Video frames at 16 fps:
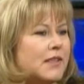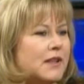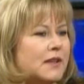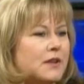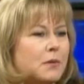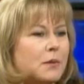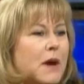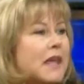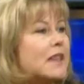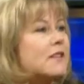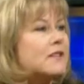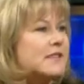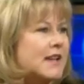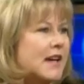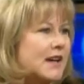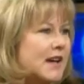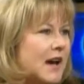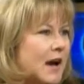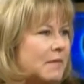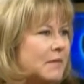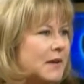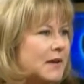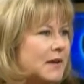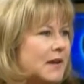the way they're set
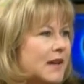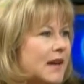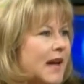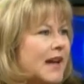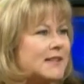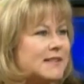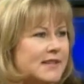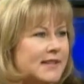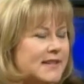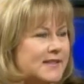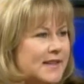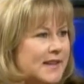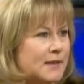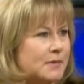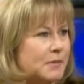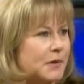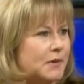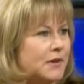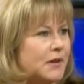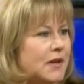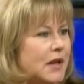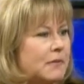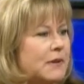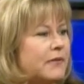up. As an example, they're
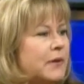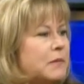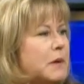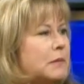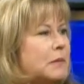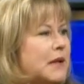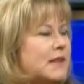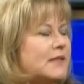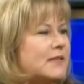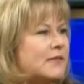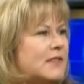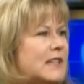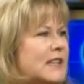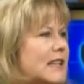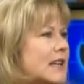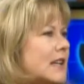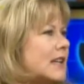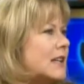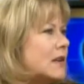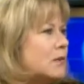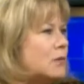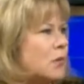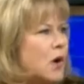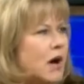coming from a place of need
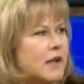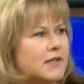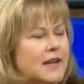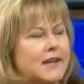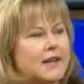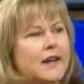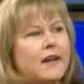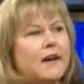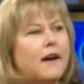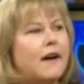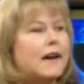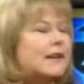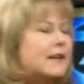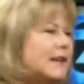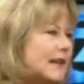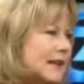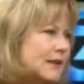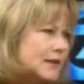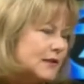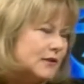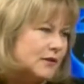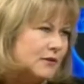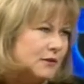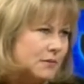and want. I need to
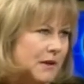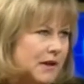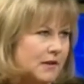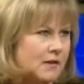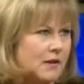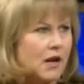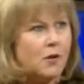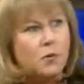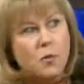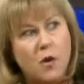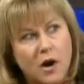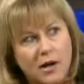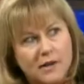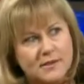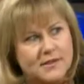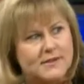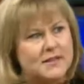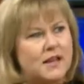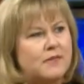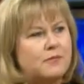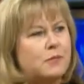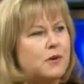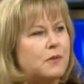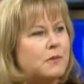lose weight. I want to
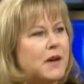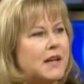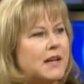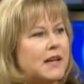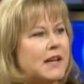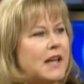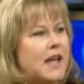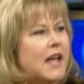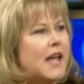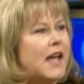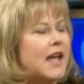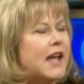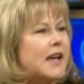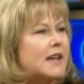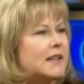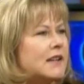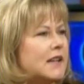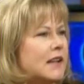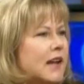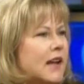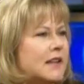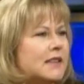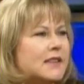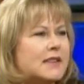save more money. And
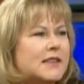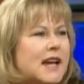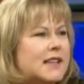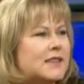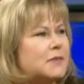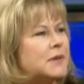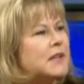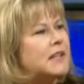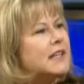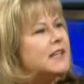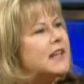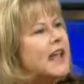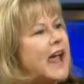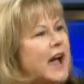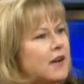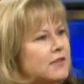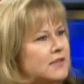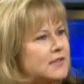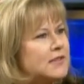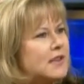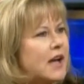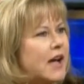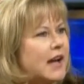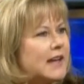that's really an
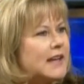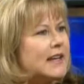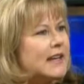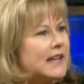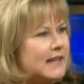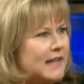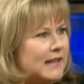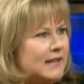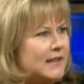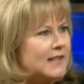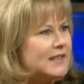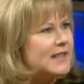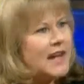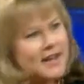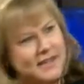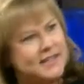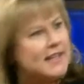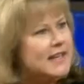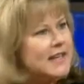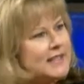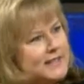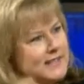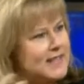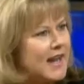outside in, not an
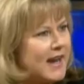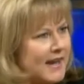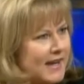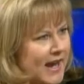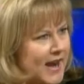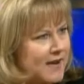inside out.